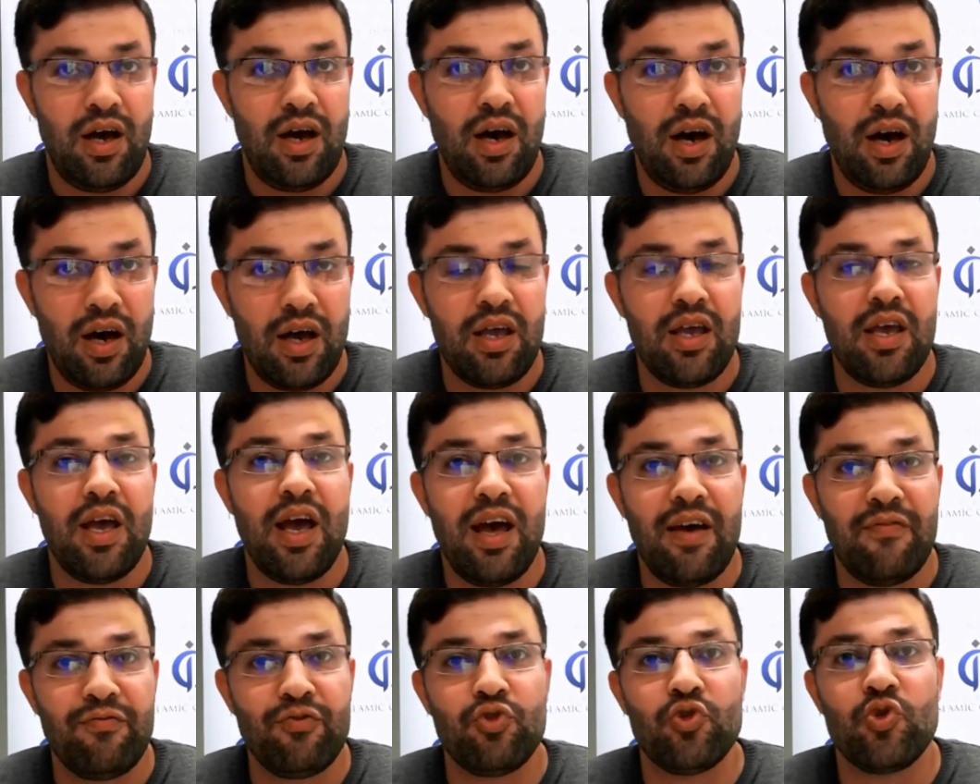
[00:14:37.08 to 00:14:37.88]
I
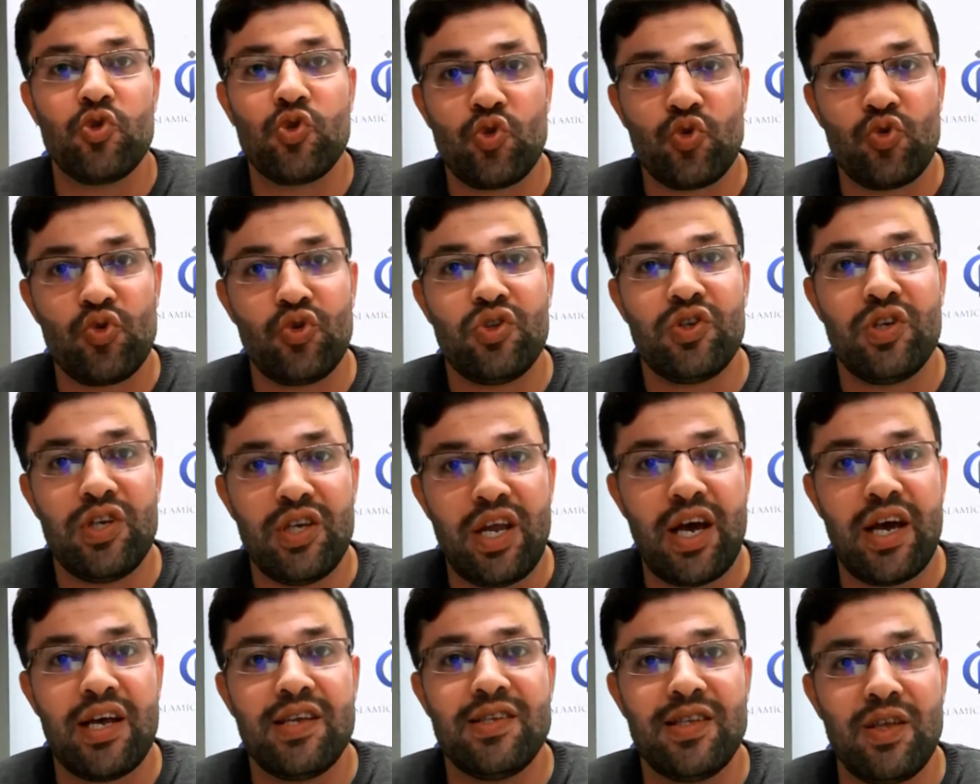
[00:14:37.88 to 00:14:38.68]
have to
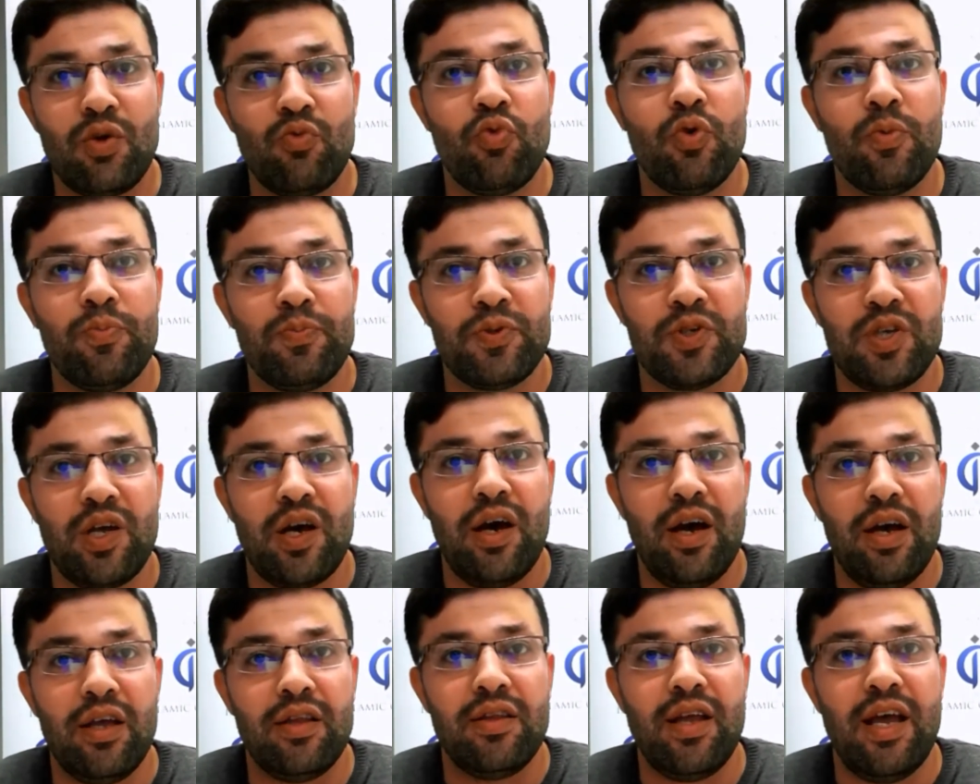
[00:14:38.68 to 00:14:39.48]
scrutinize the
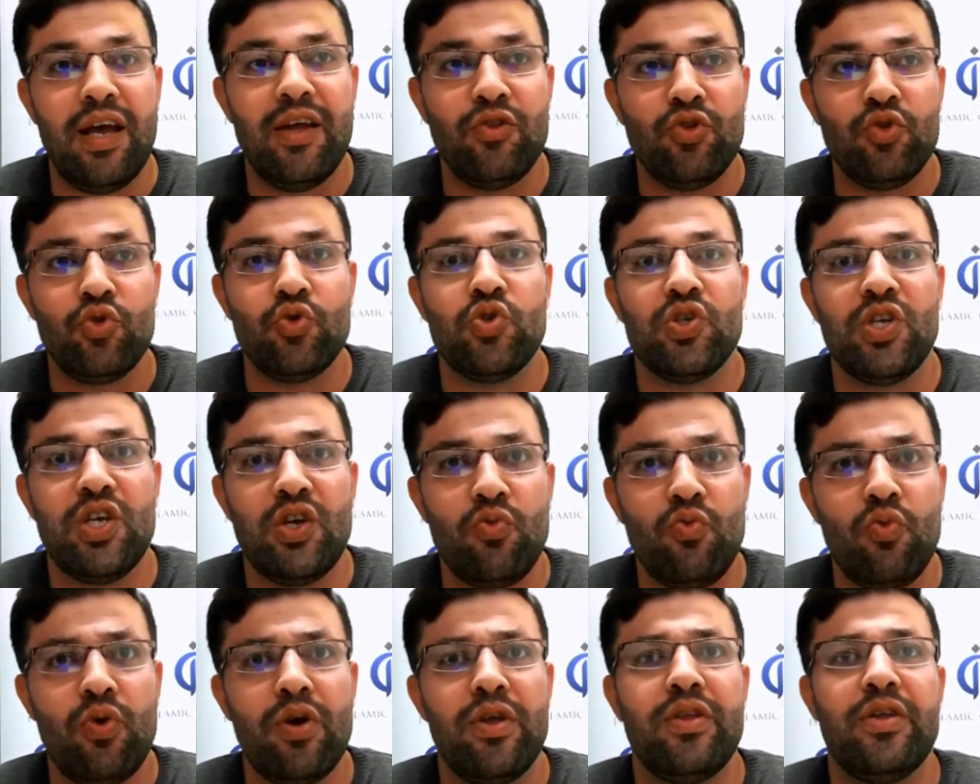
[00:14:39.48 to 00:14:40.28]
website and to
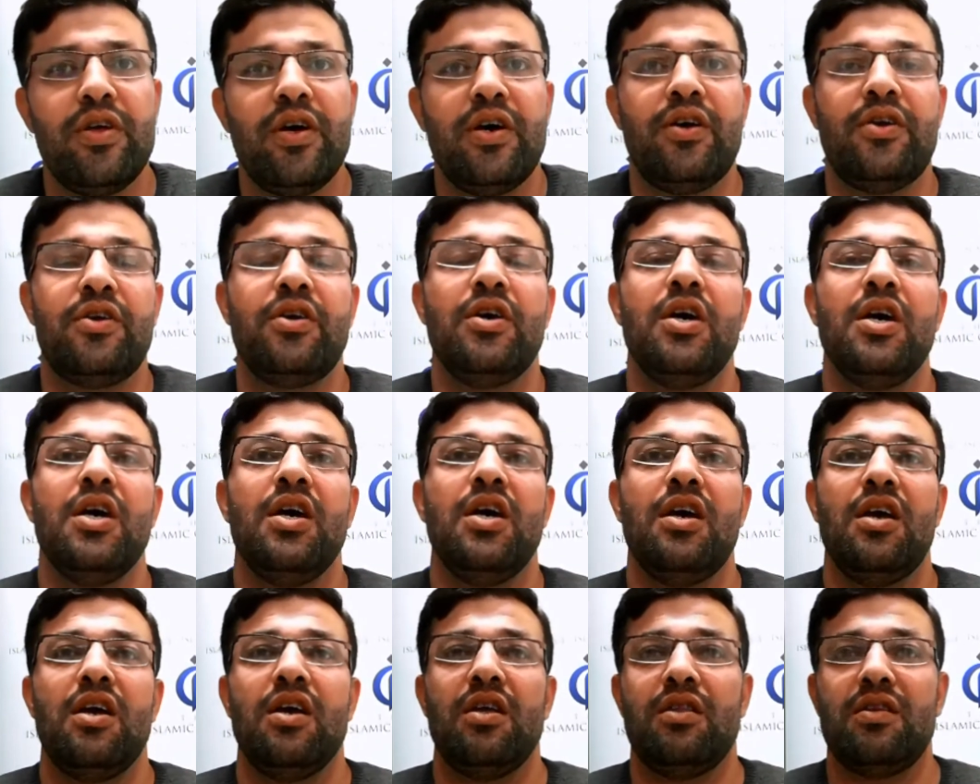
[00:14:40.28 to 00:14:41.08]
see whether
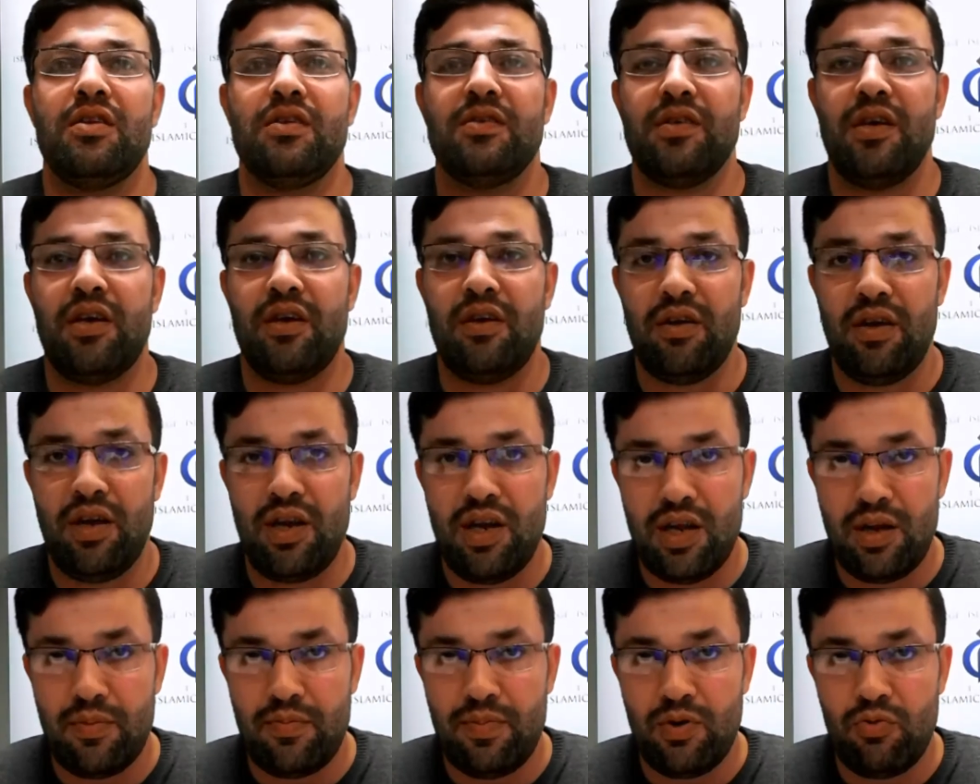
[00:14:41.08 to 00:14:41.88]
it is a
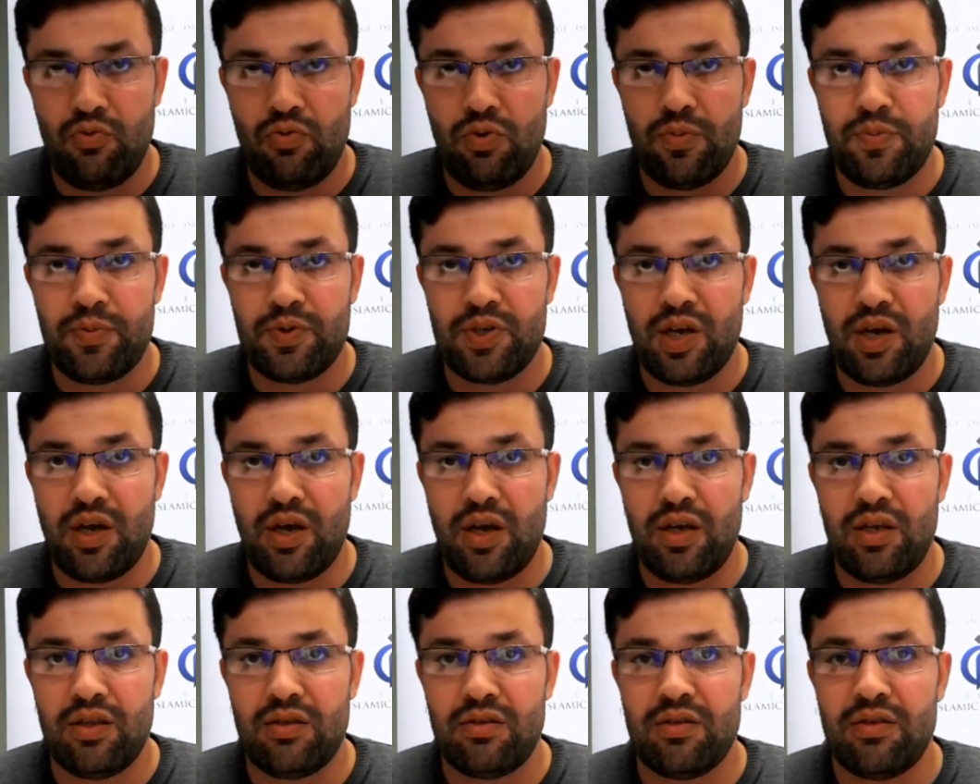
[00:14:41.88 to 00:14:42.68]
reliable
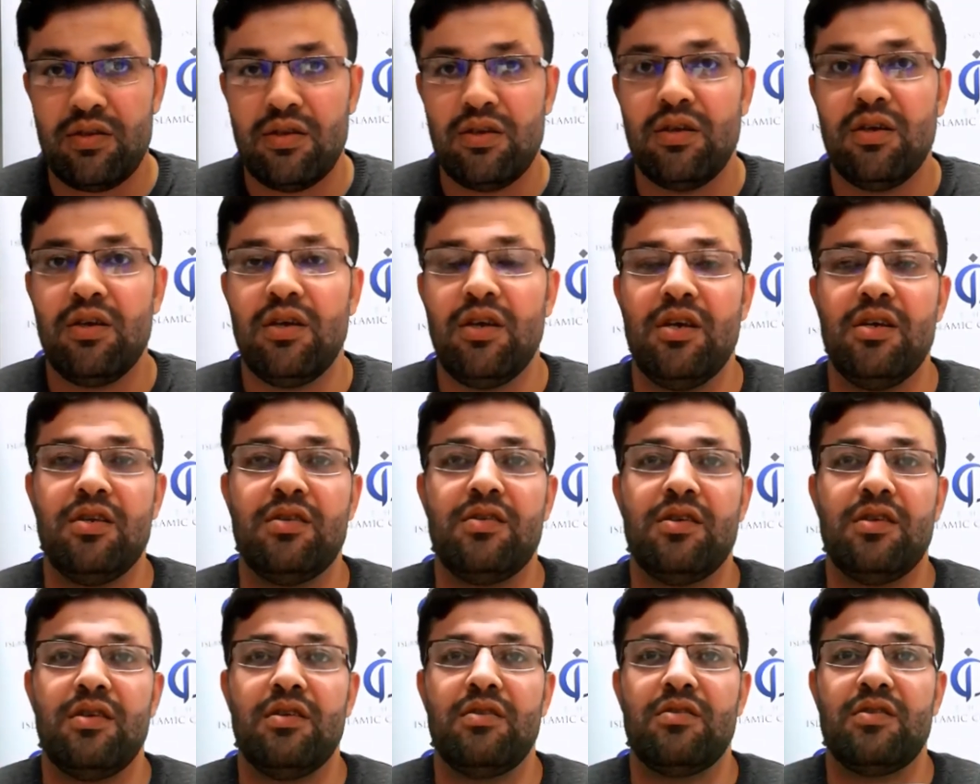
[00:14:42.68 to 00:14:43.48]
website.
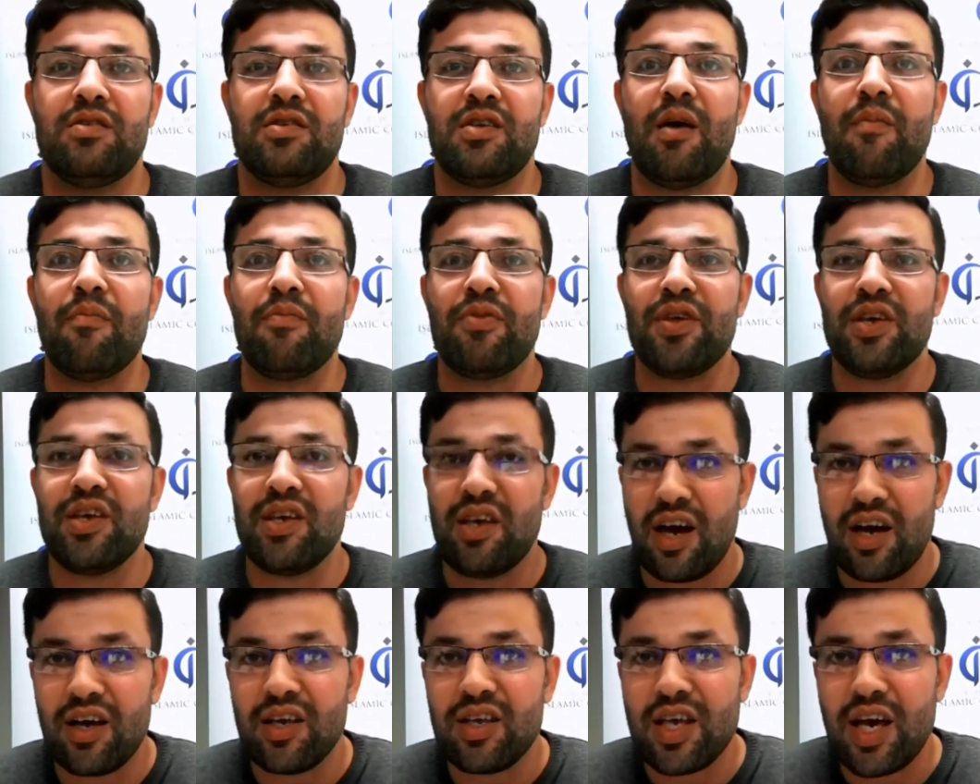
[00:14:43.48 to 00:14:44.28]
Is it
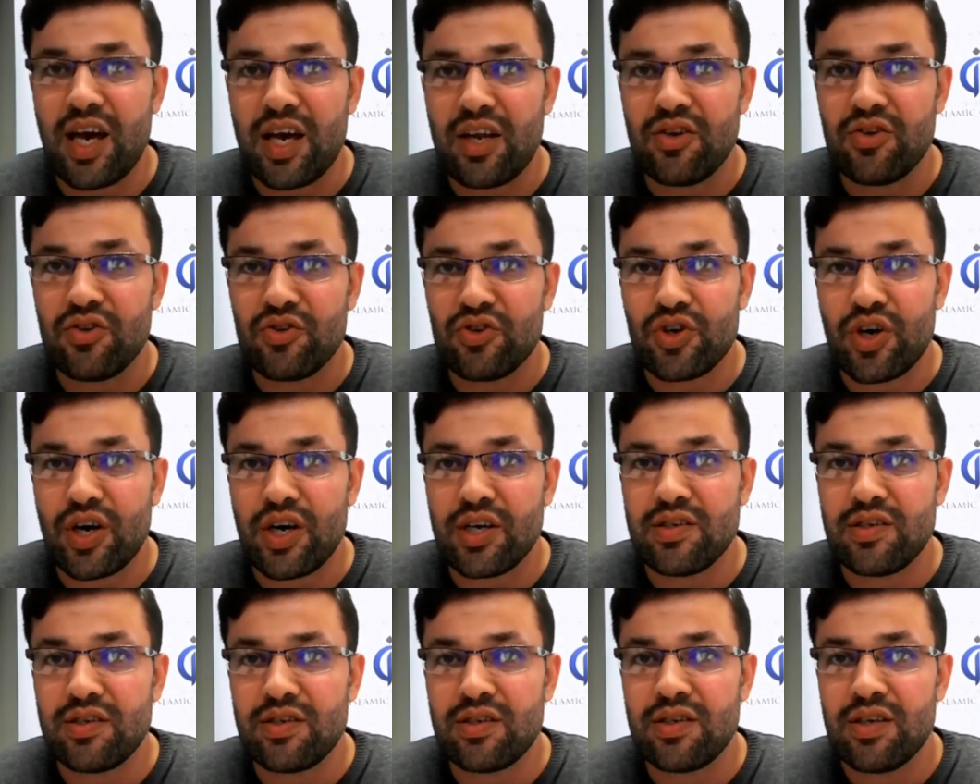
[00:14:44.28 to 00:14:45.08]
something I can
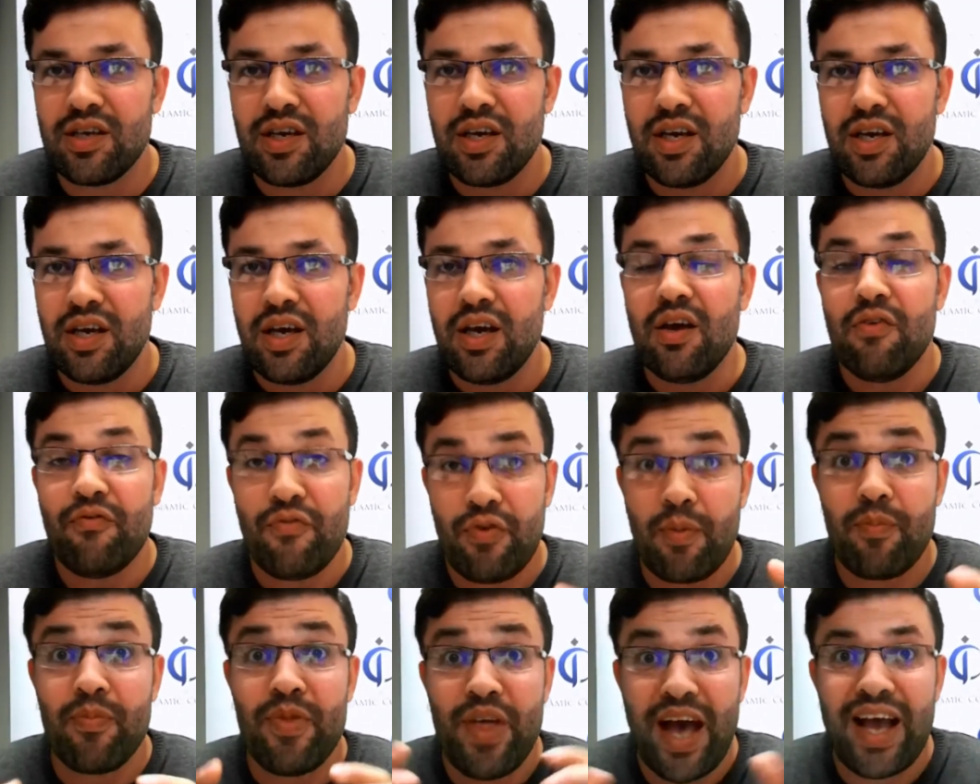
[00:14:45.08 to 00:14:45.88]
trust
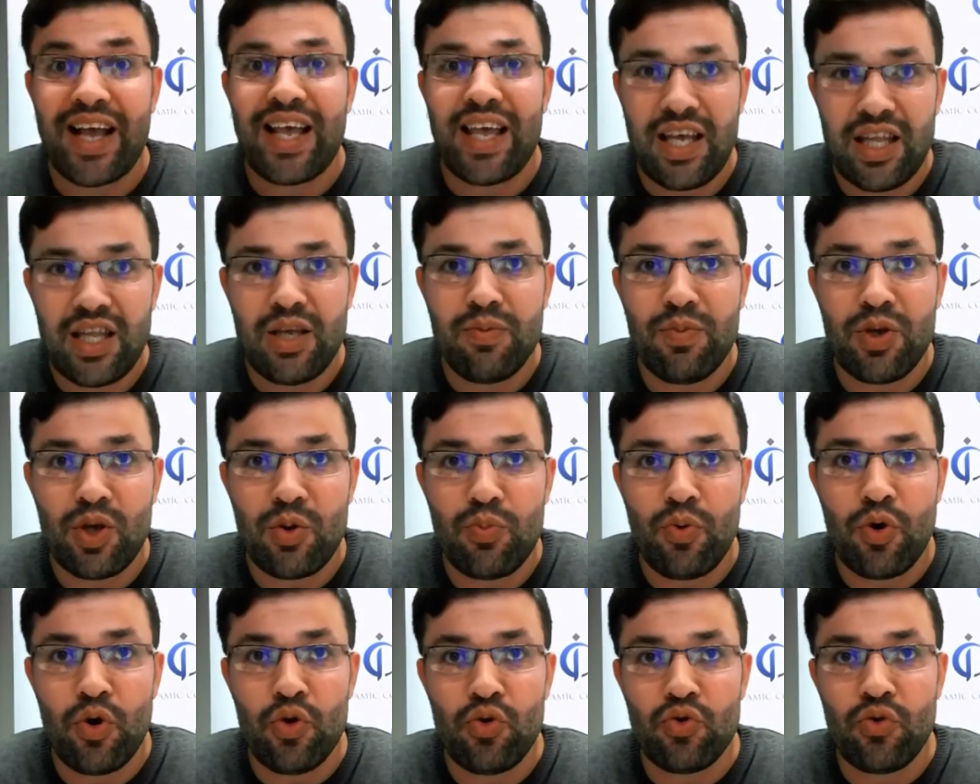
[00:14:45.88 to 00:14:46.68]
from the
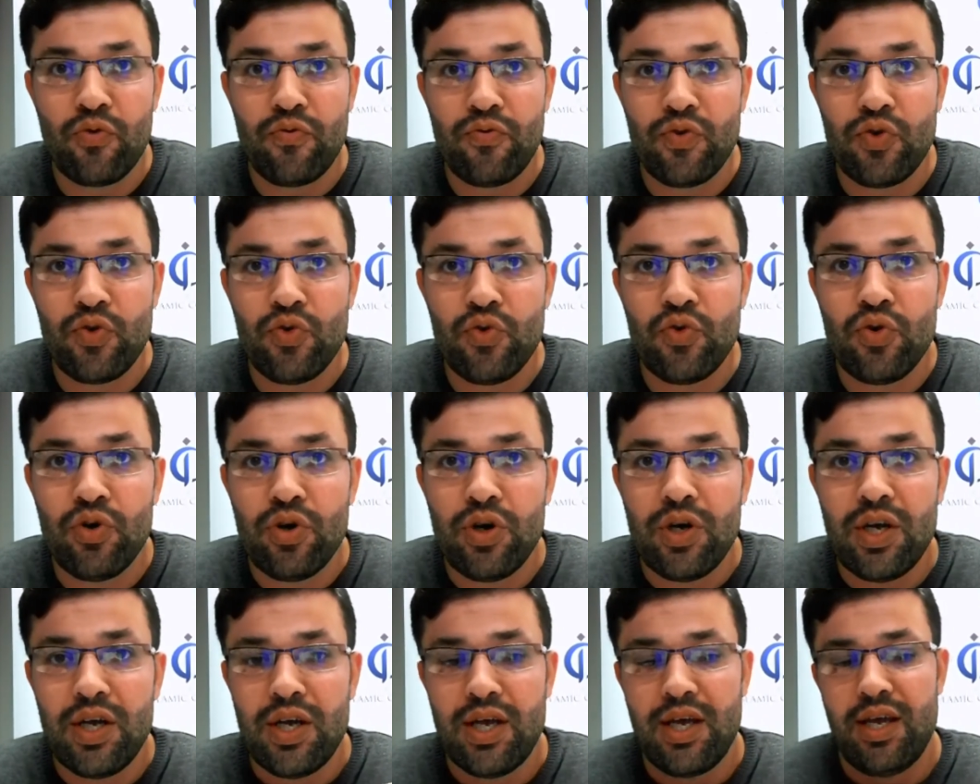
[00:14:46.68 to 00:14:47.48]
academic point of
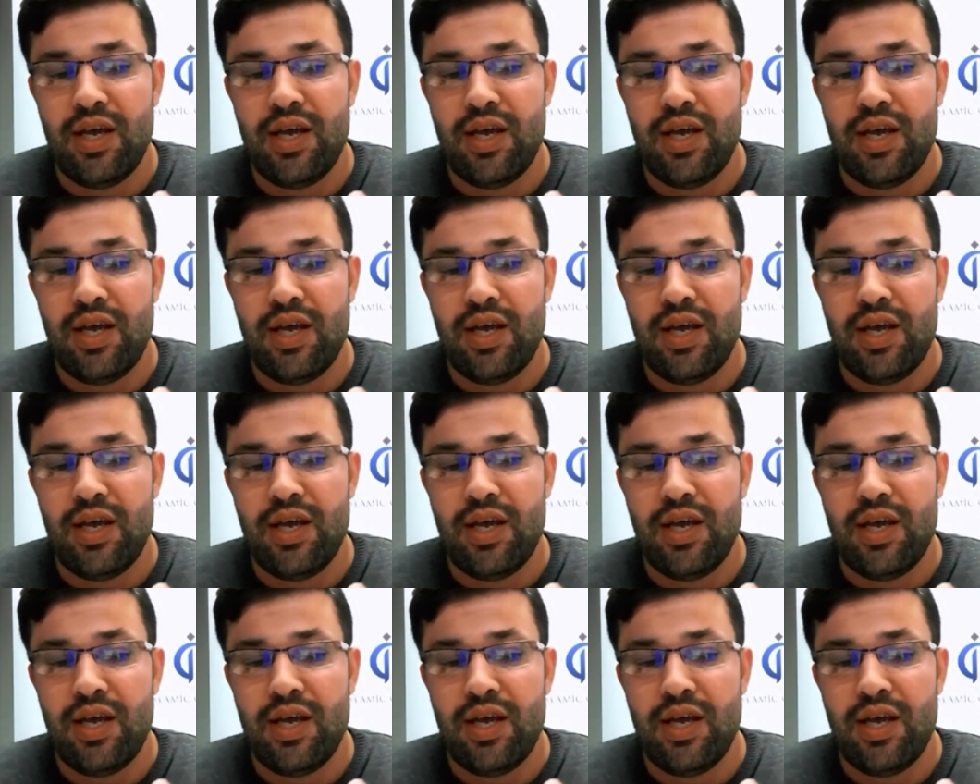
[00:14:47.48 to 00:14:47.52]
view?